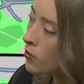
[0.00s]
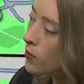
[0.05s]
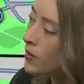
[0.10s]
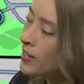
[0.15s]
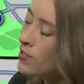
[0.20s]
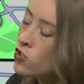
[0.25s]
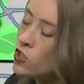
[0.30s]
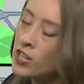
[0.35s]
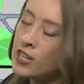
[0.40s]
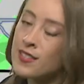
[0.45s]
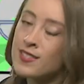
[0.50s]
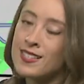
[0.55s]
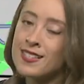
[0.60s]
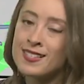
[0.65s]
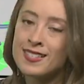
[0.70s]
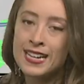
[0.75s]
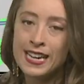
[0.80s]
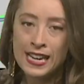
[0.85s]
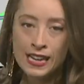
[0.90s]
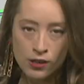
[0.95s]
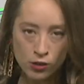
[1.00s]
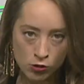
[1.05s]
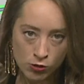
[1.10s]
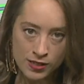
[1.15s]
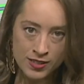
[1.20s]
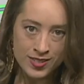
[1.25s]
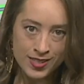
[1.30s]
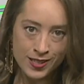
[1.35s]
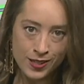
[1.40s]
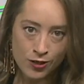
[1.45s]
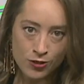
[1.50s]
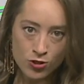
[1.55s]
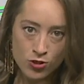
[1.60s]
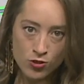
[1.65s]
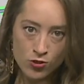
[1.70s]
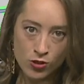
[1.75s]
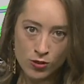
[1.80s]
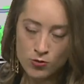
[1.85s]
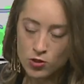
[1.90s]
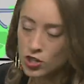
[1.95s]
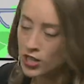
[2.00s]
our rain chances, increasing our storm